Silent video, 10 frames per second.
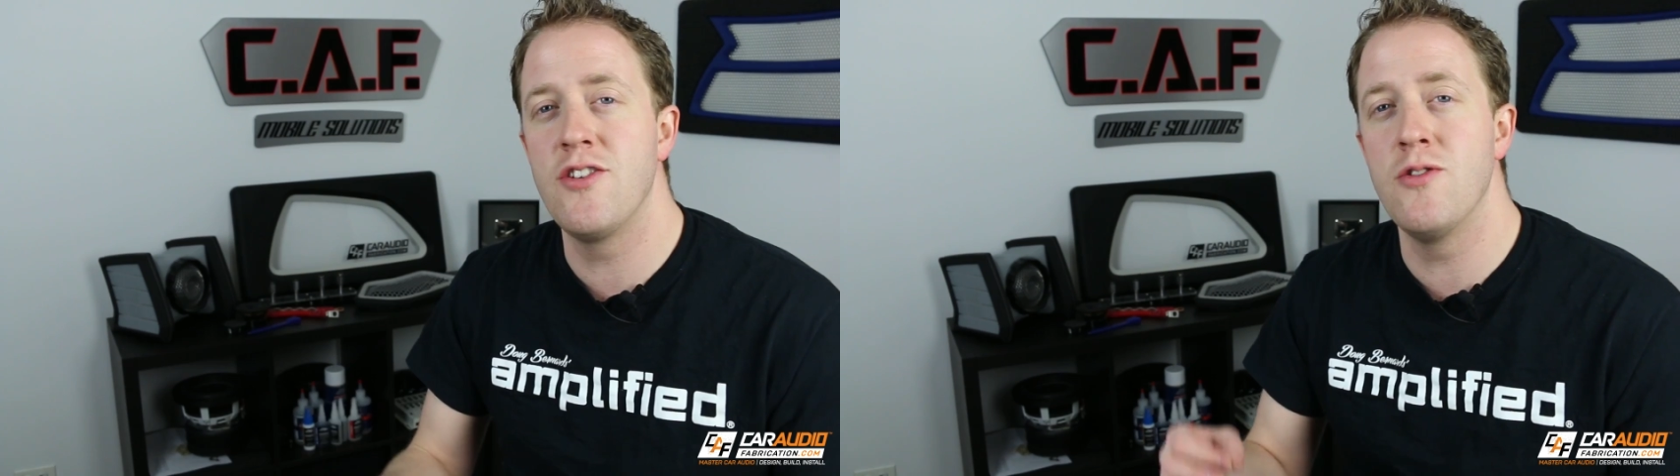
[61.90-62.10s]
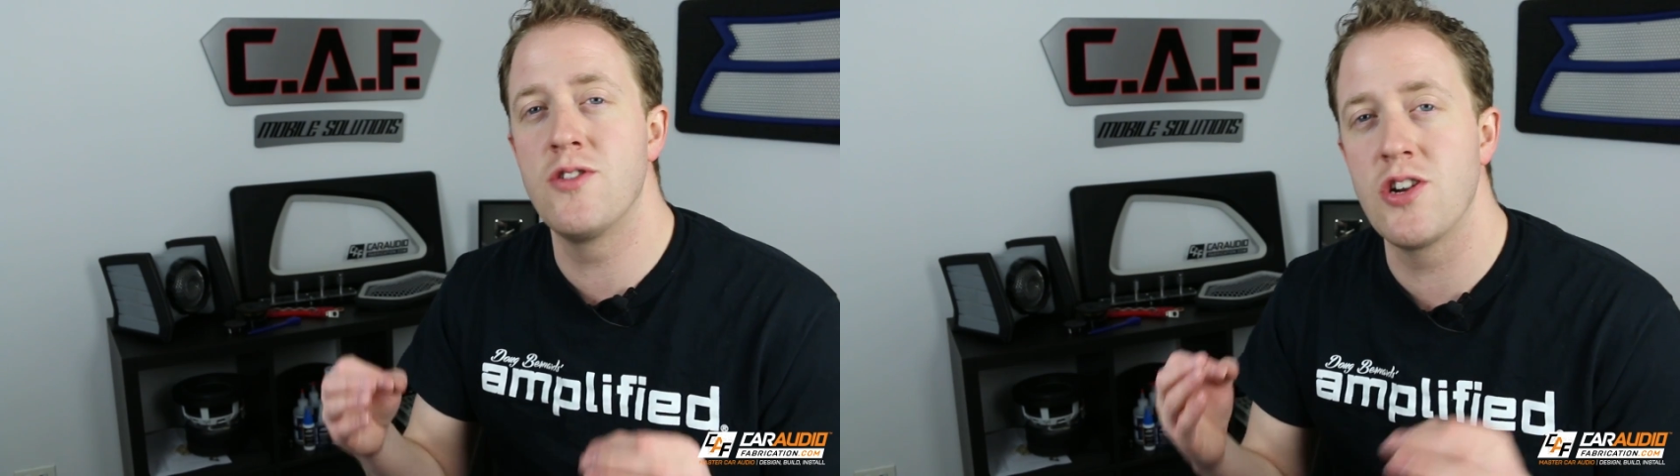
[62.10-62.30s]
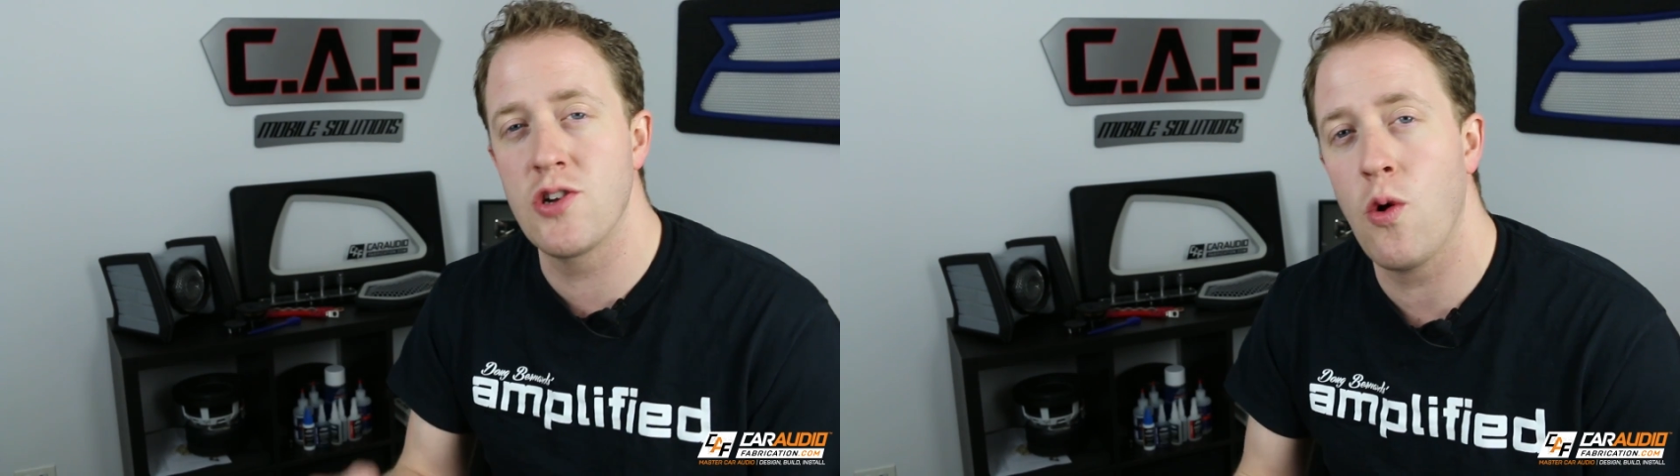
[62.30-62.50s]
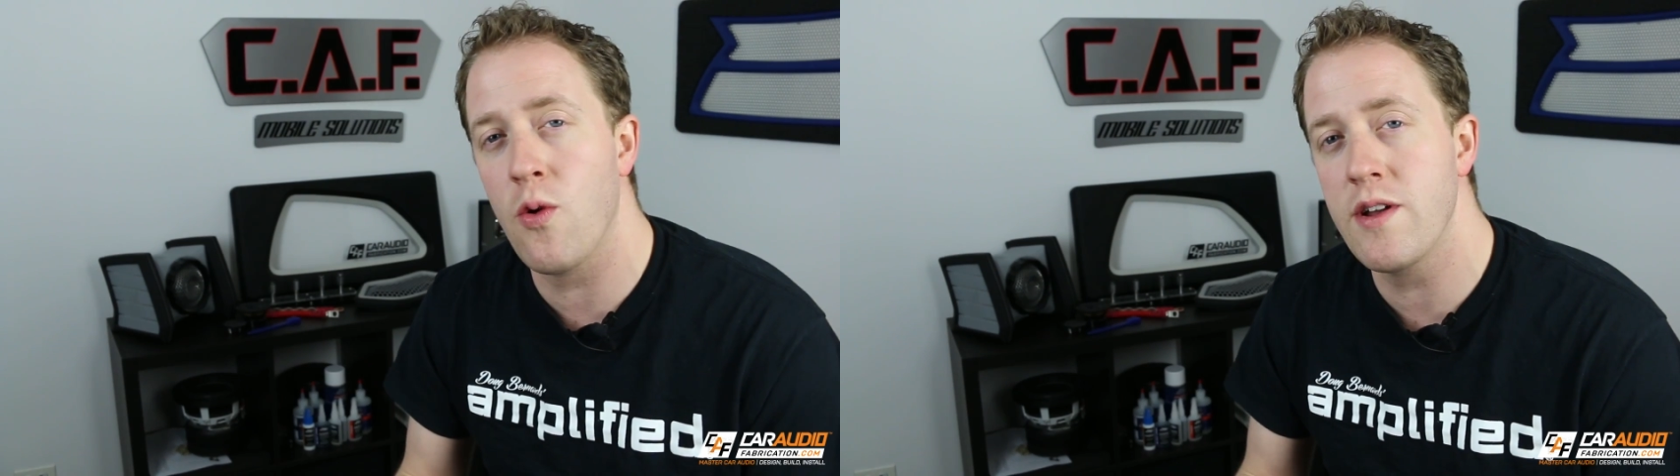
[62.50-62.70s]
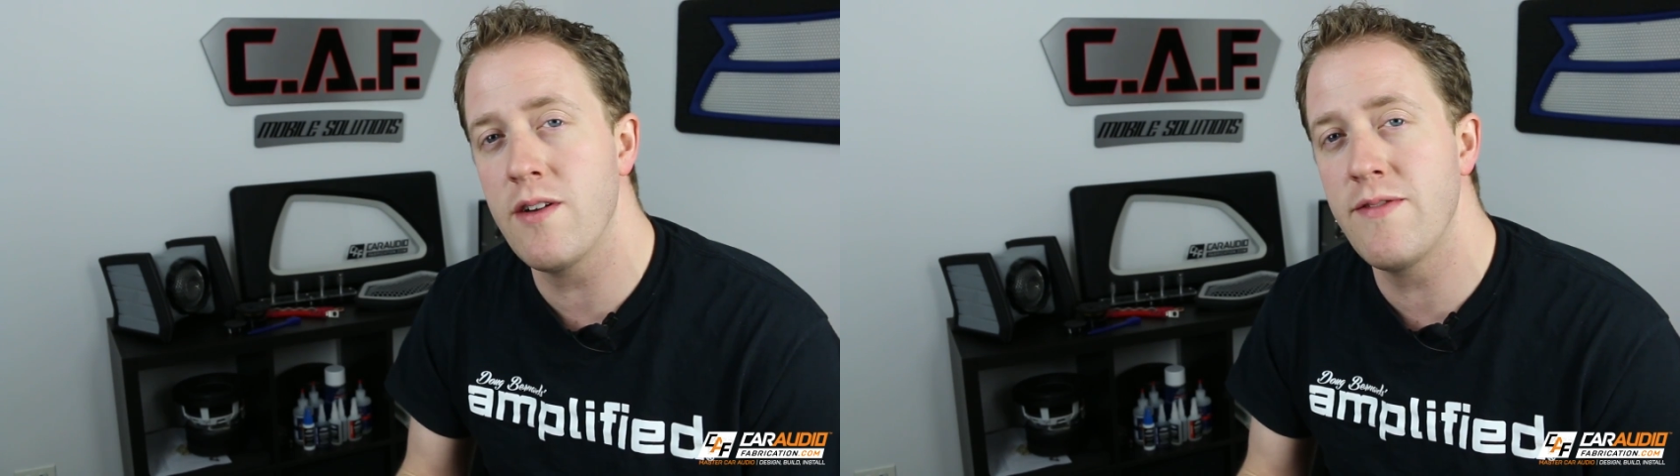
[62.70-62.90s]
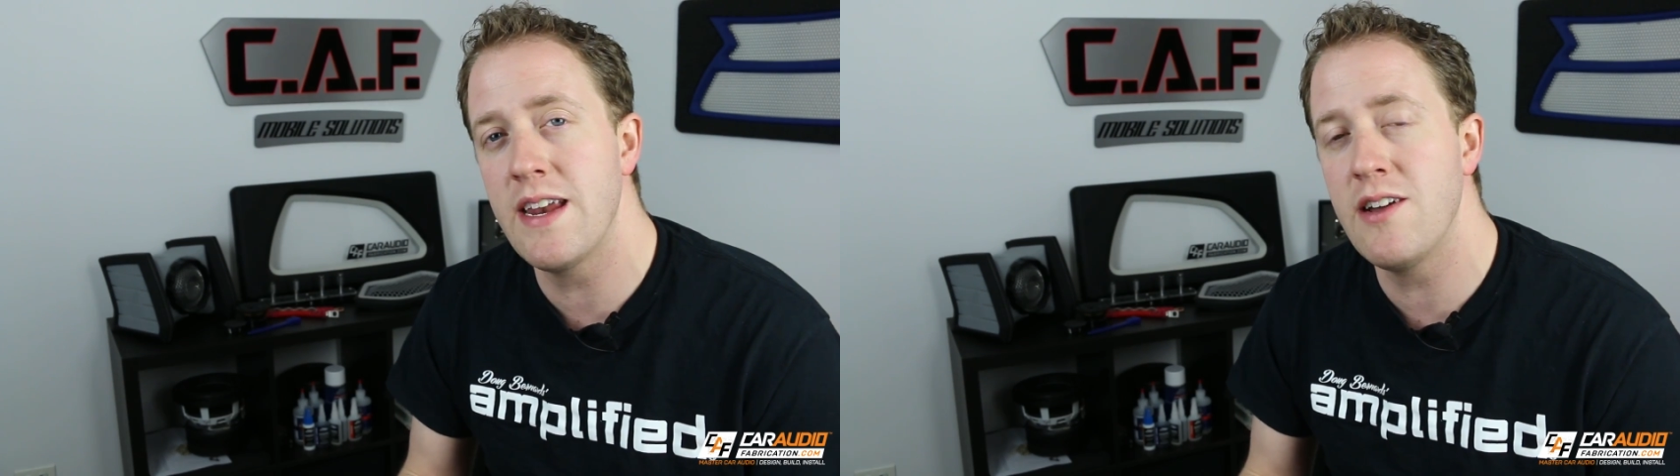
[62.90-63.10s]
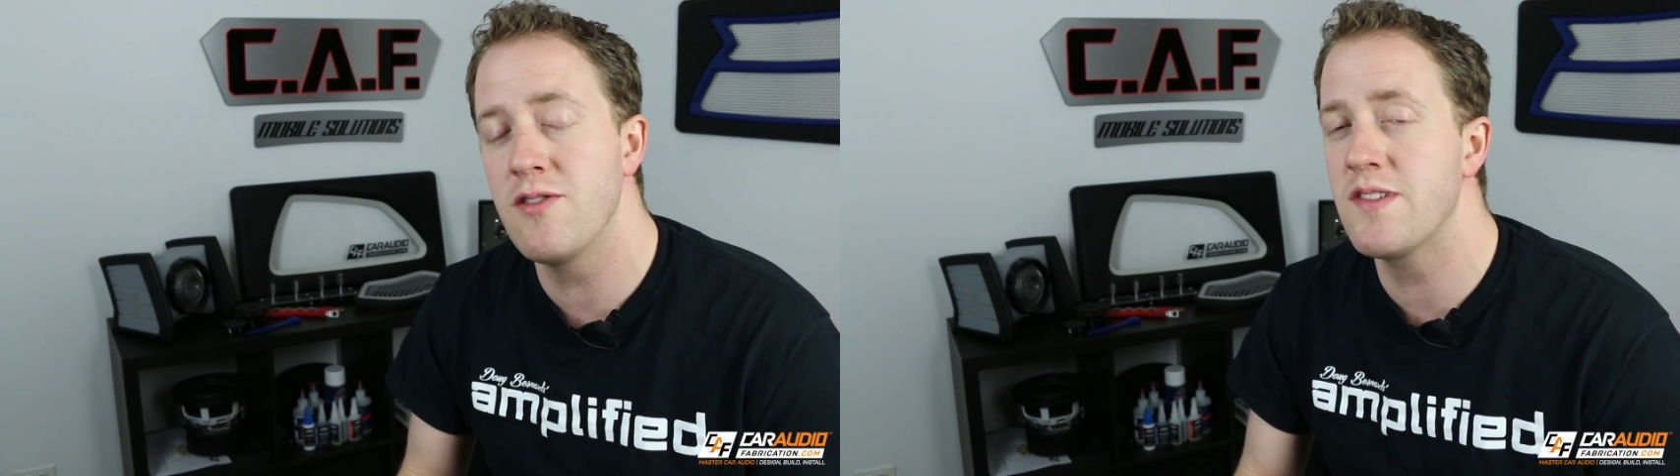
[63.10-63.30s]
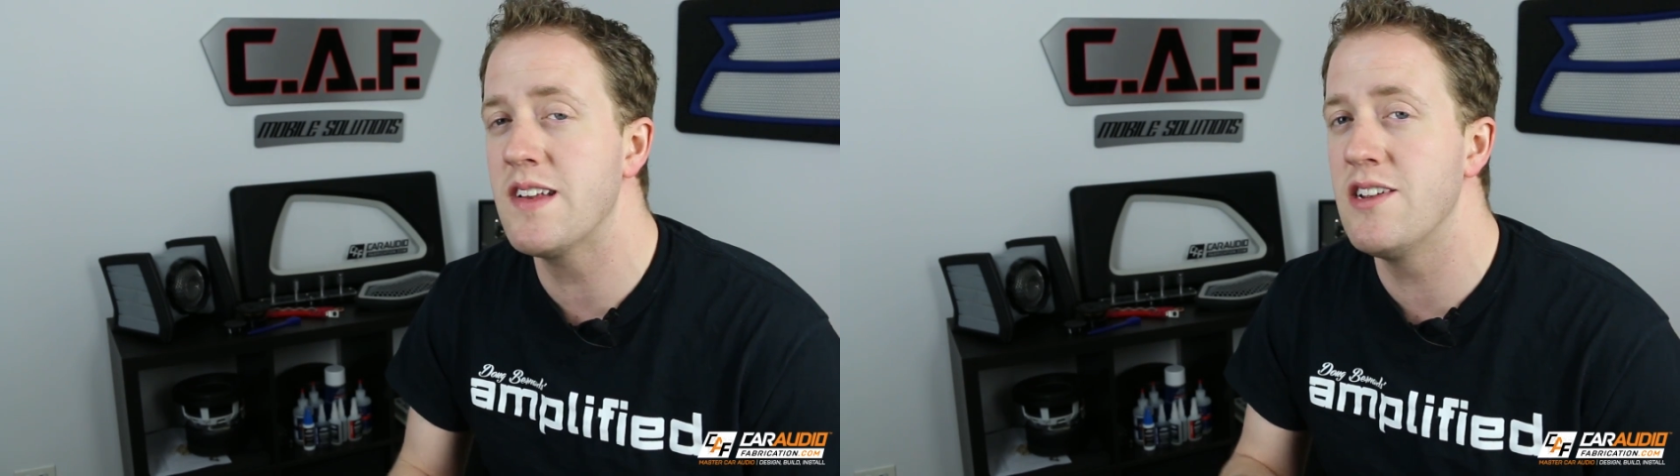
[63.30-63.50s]
do tutorial
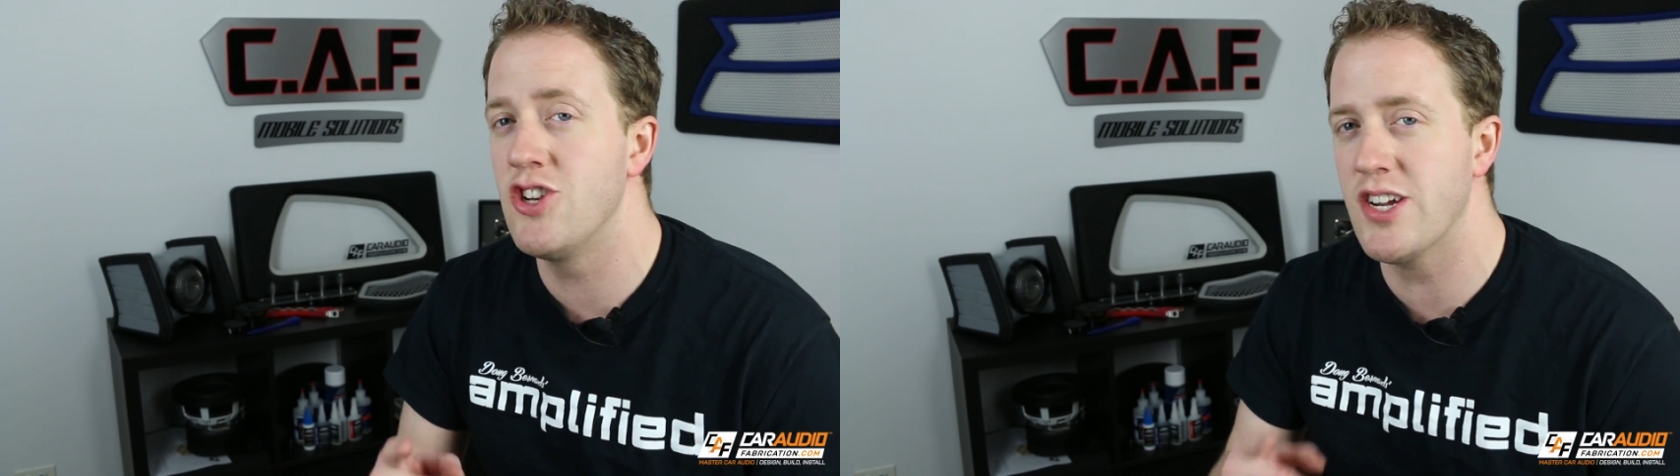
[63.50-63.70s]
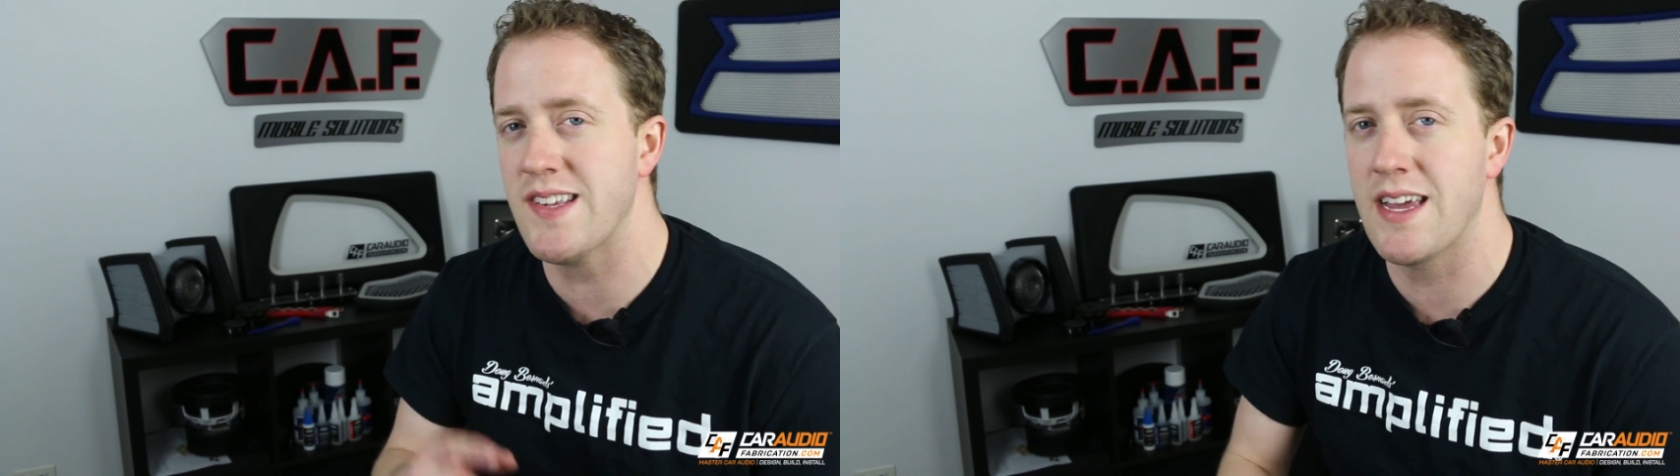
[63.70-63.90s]
videos just